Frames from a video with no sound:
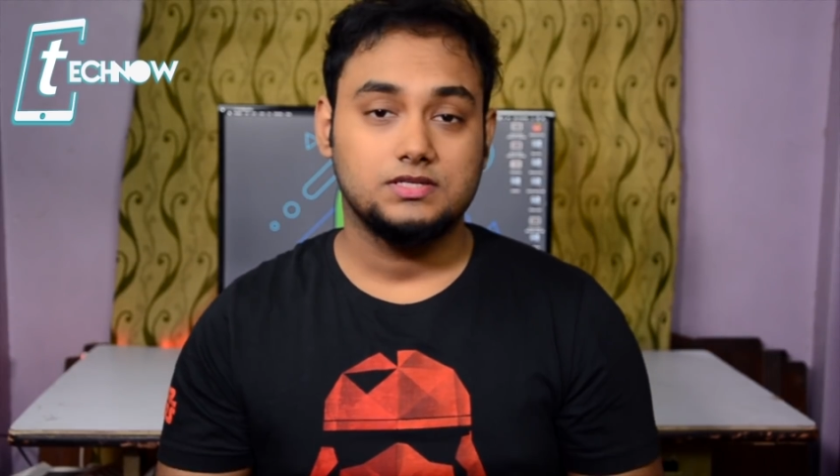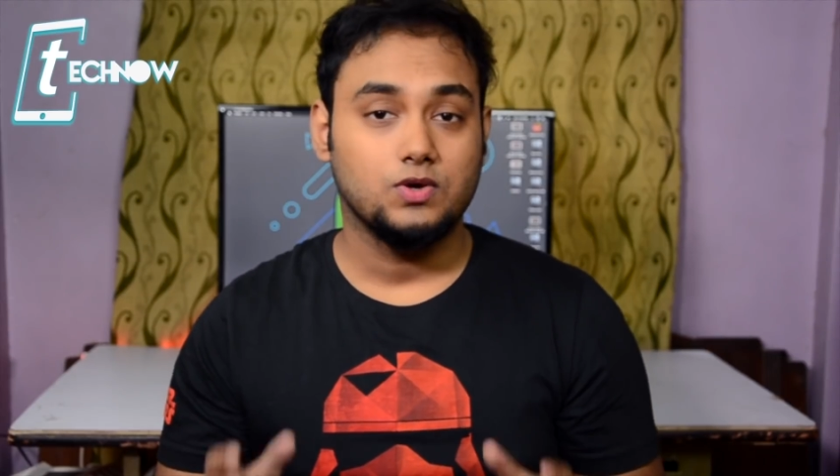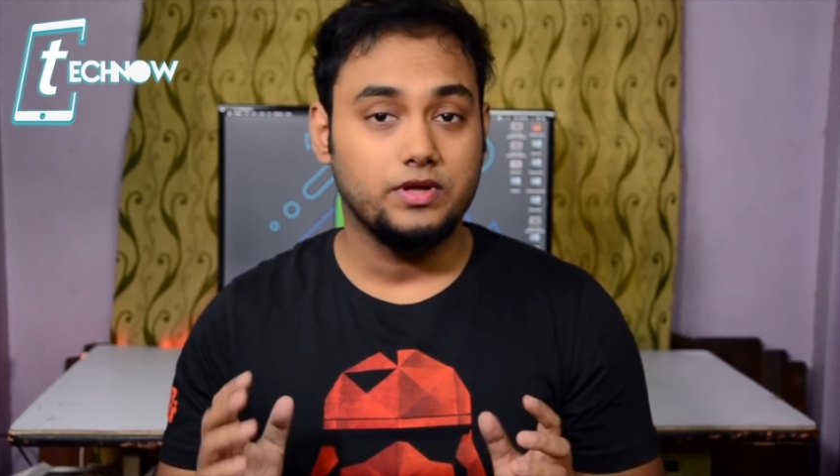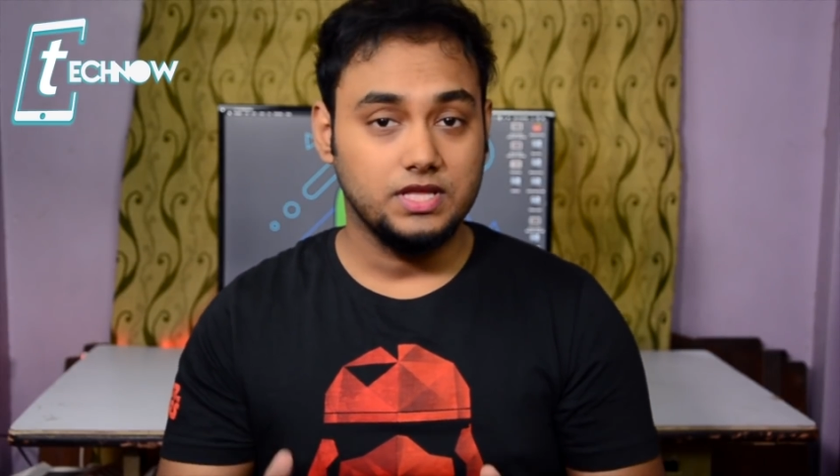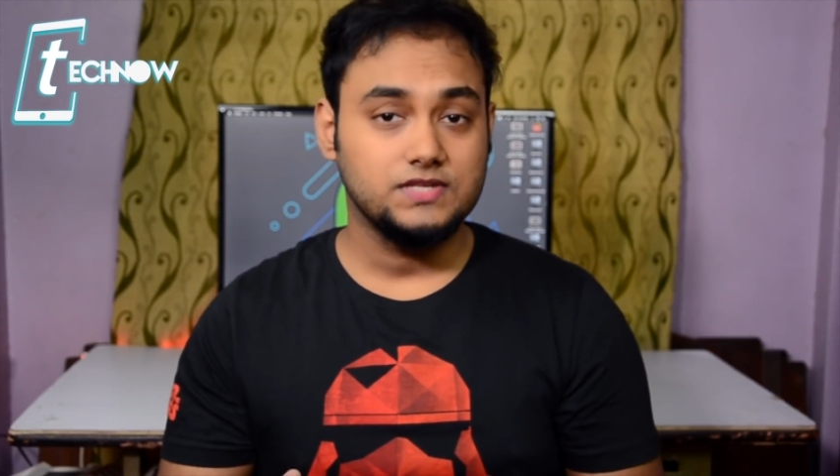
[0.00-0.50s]

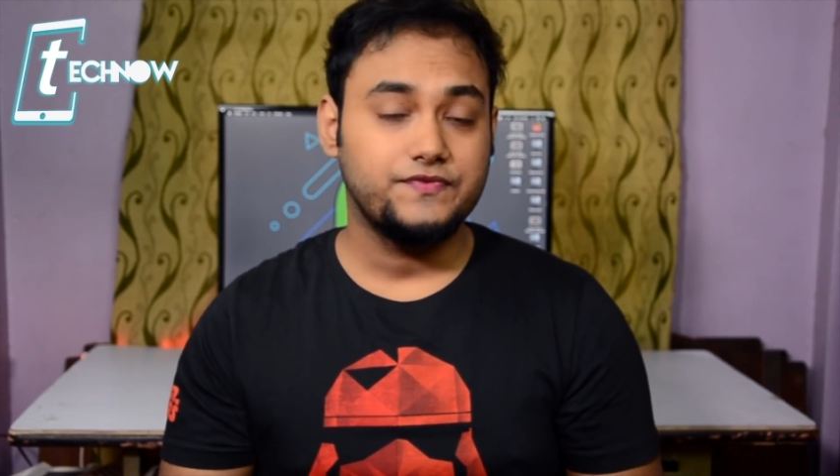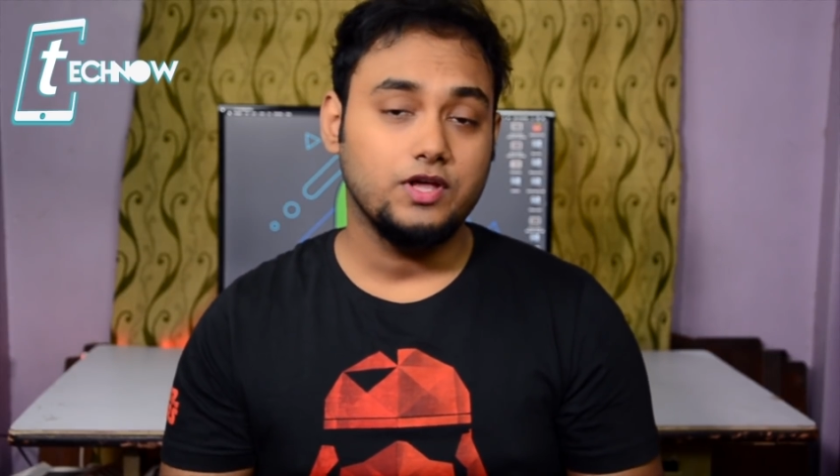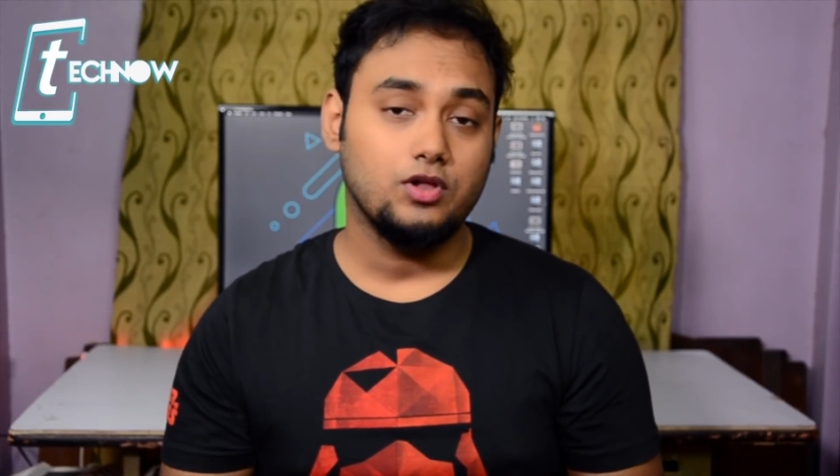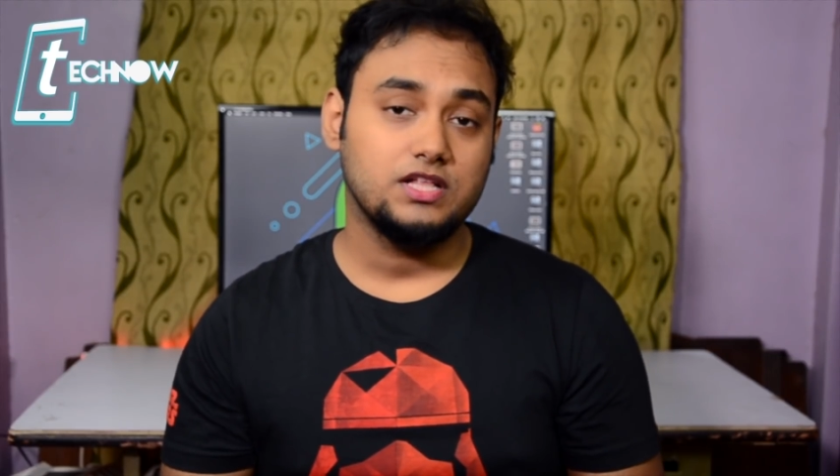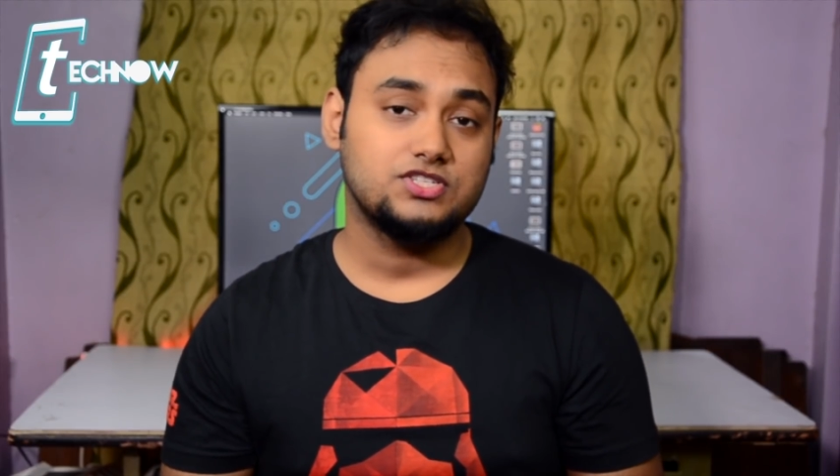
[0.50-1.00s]
So in this
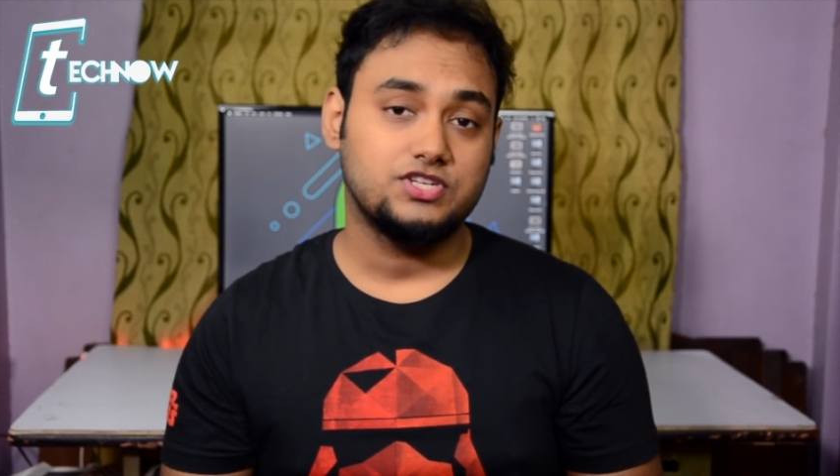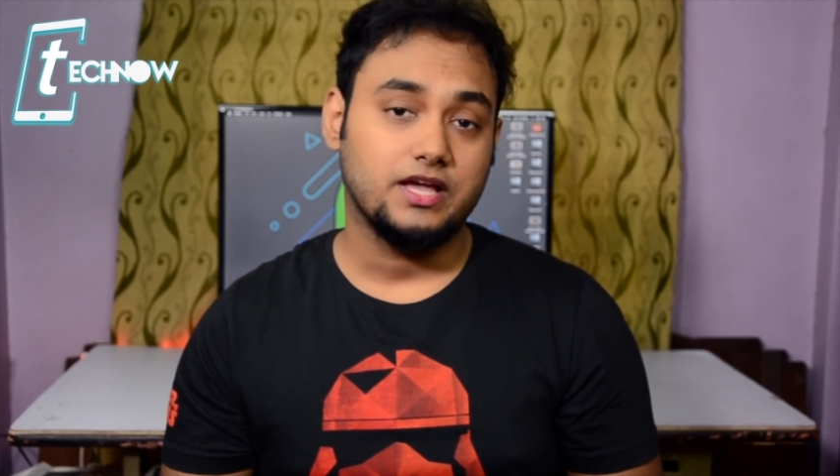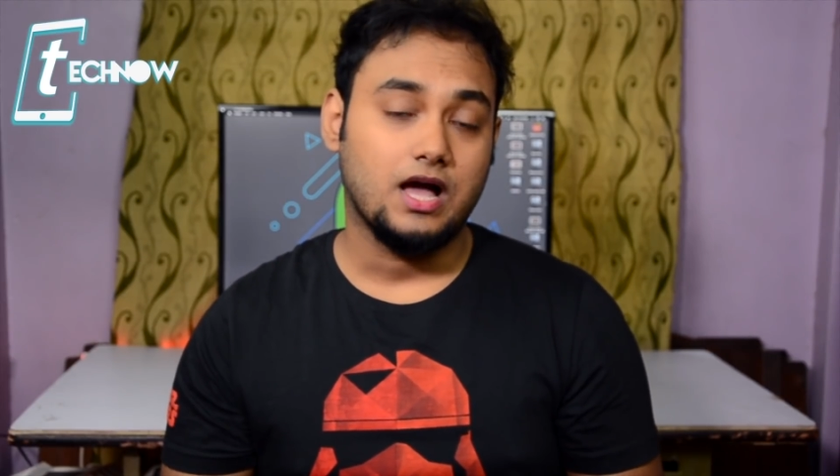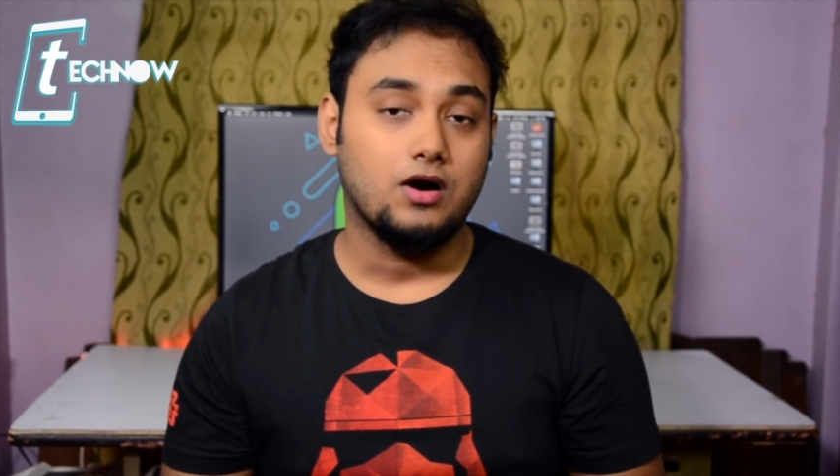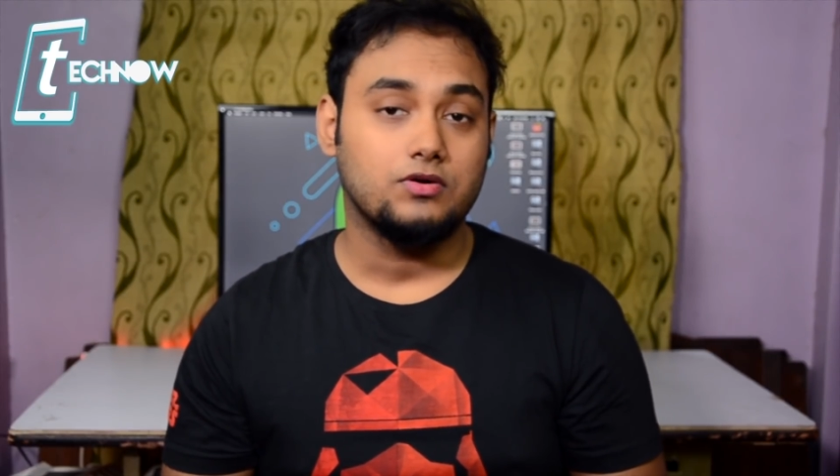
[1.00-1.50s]
video let's
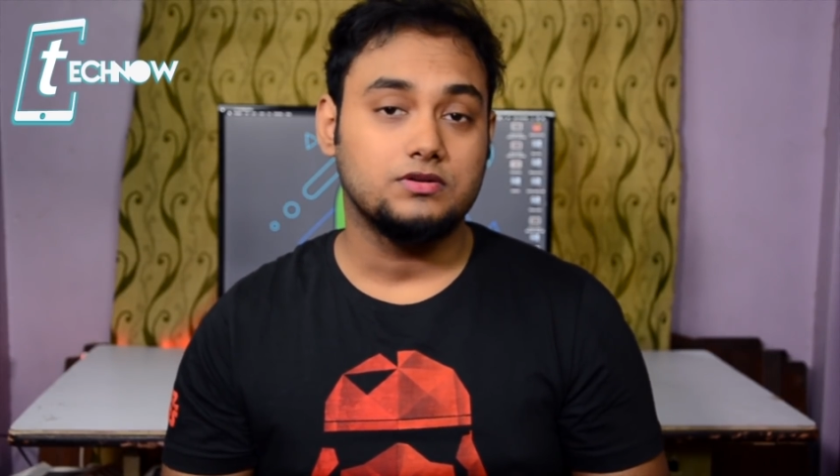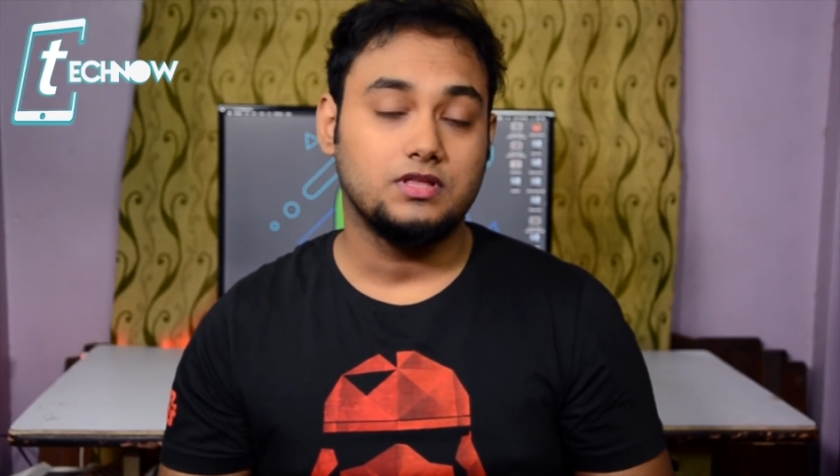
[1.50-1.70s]
check out